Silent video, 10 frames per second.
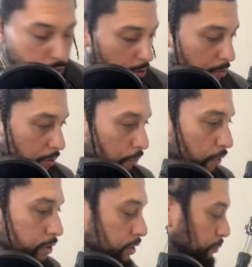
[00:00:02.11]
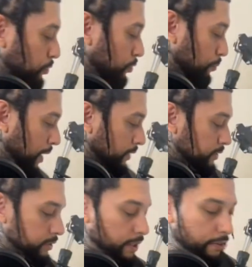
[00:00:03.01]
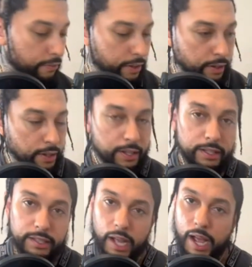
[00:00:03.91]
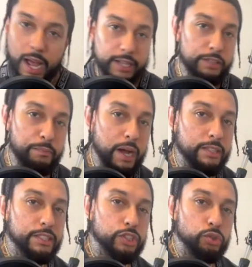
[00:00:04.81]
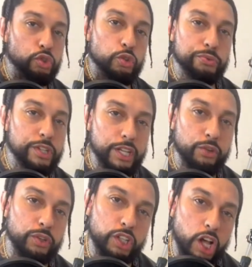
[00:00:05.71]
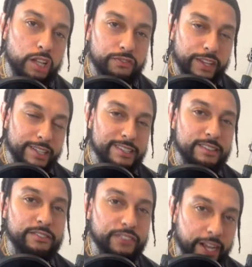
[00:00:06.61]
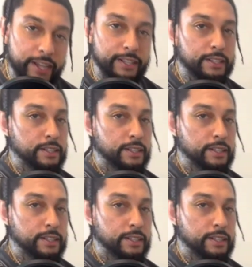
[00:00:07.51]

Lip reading: Welcome to Fresh and Smooth Boxing TV, the hottest boxing YouTube channel in Las Vegas, Nevada.